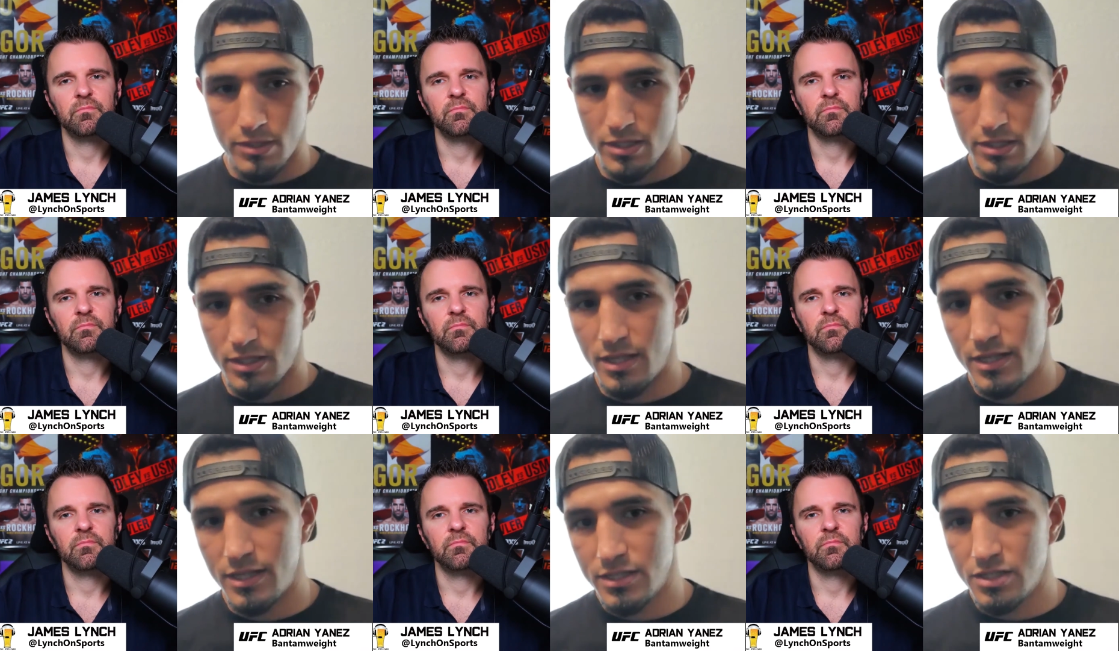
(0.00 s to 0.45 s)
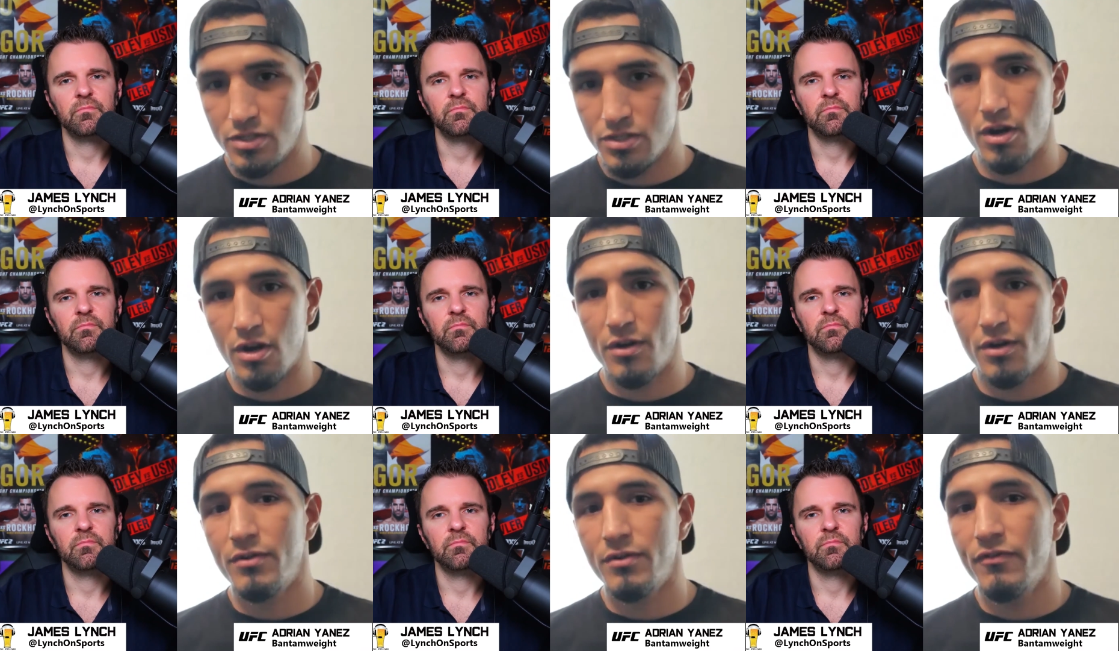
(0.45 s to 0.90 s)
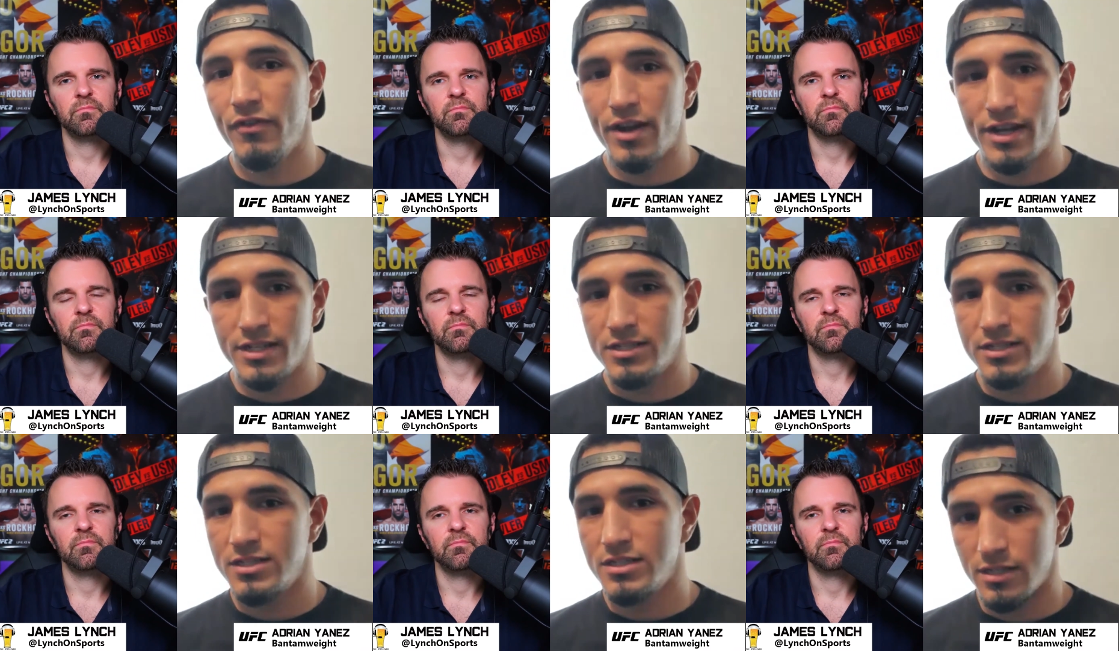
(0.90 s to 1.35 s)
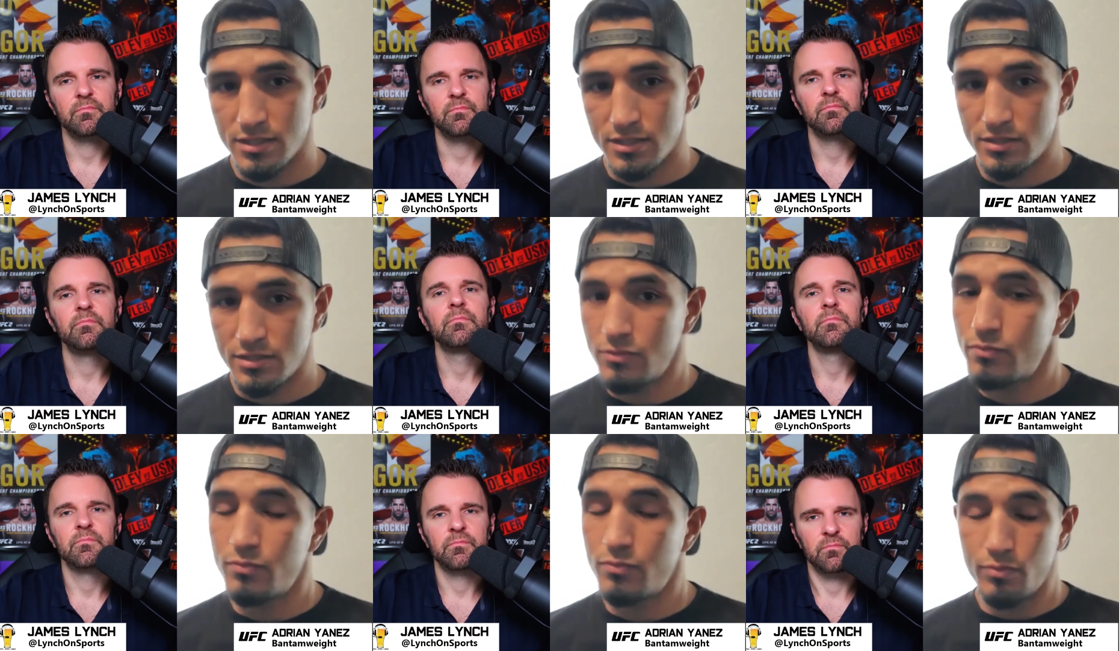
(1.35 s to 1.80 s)
Speaker 1: that's starting fights.
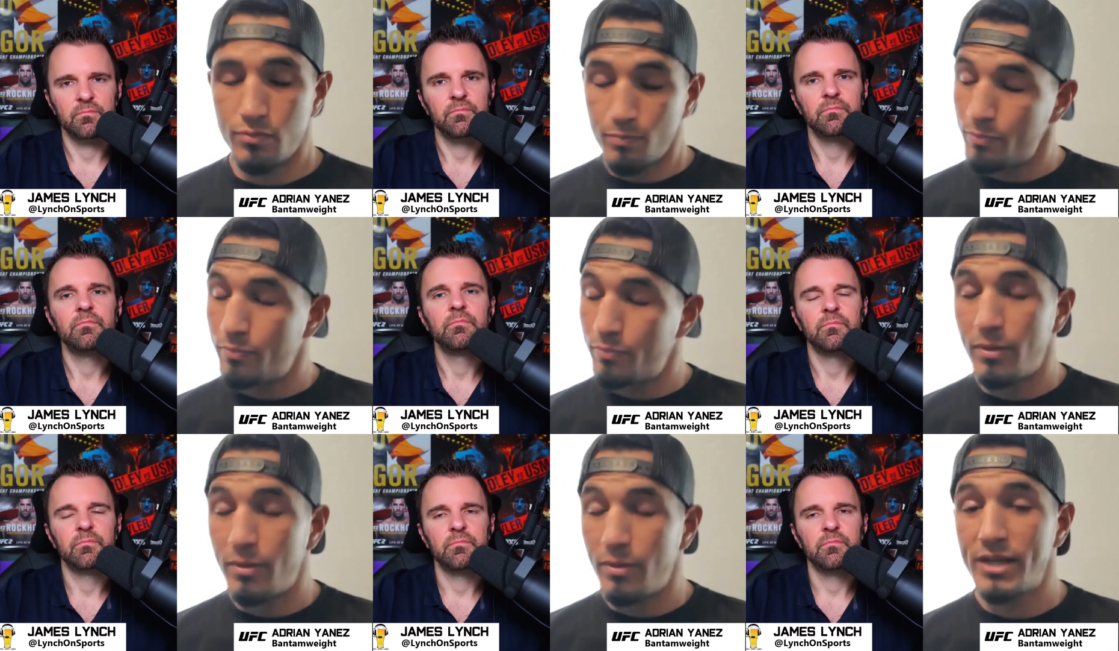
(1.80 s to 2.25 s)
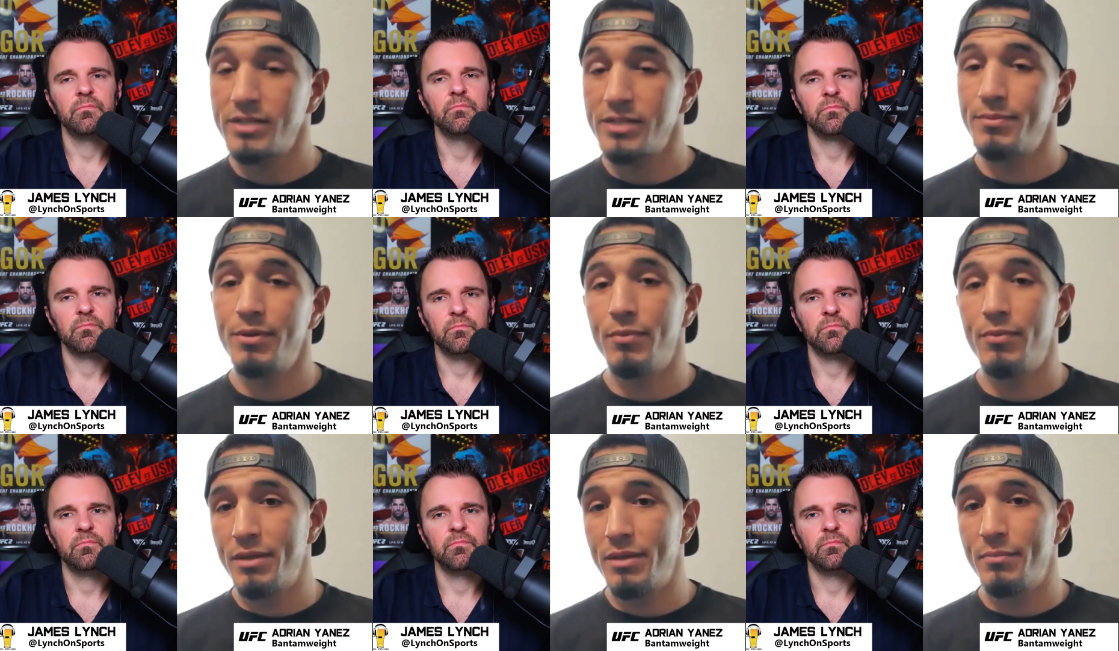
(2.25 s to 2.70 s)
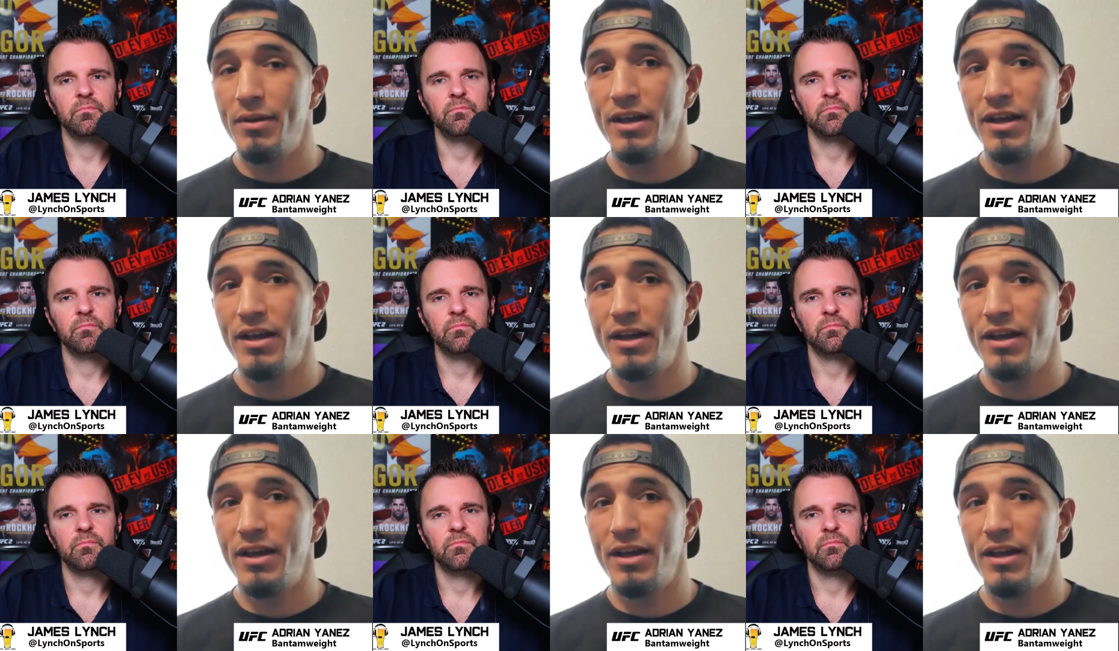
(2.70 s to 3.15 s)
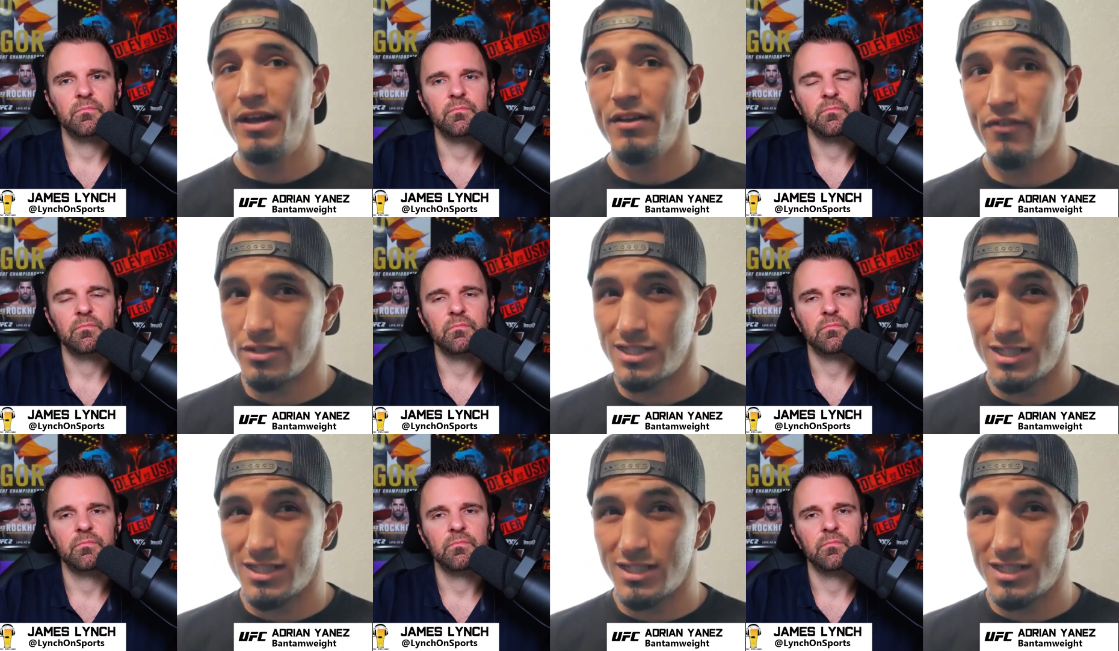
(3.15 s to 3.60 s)
That's about to be running back fights
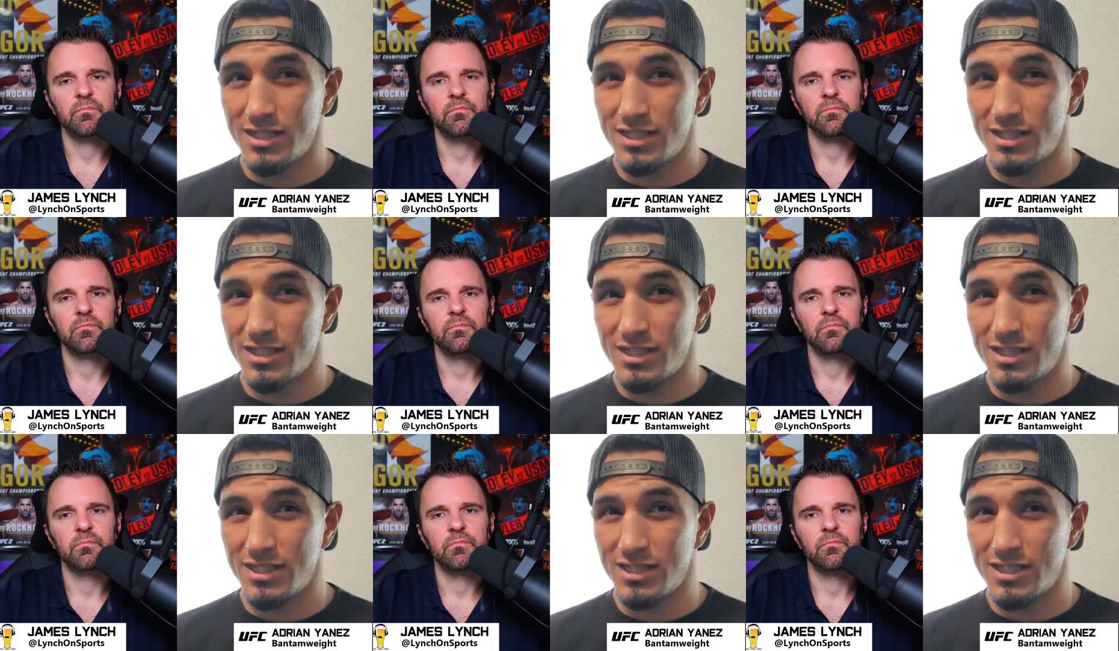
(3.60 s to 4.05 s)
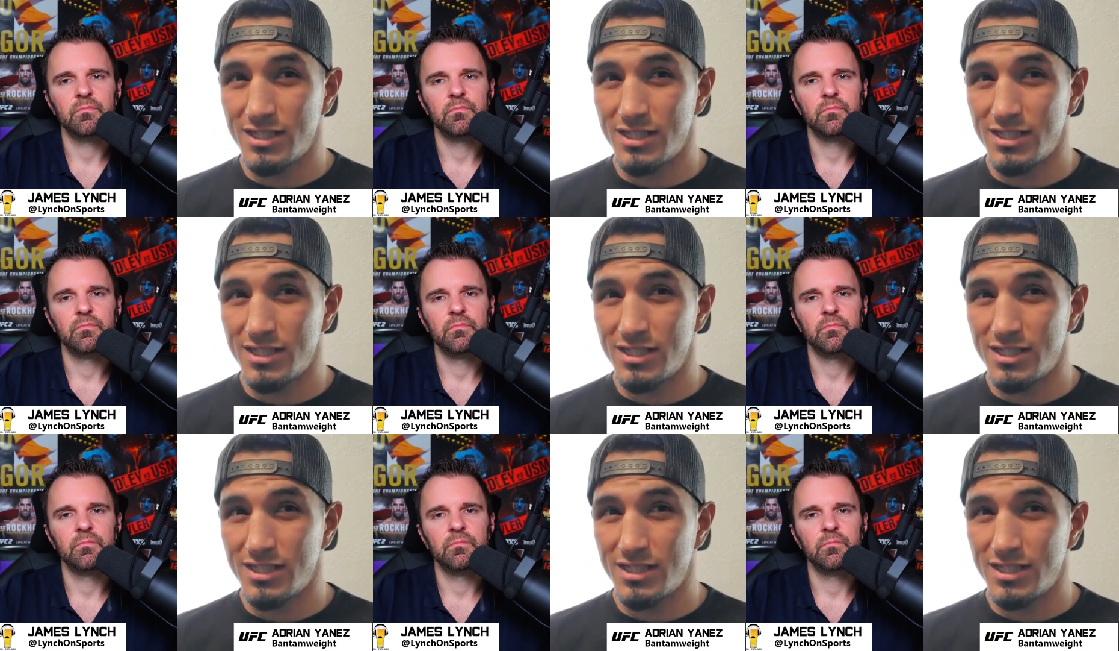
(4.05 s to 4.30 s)
on December 12th.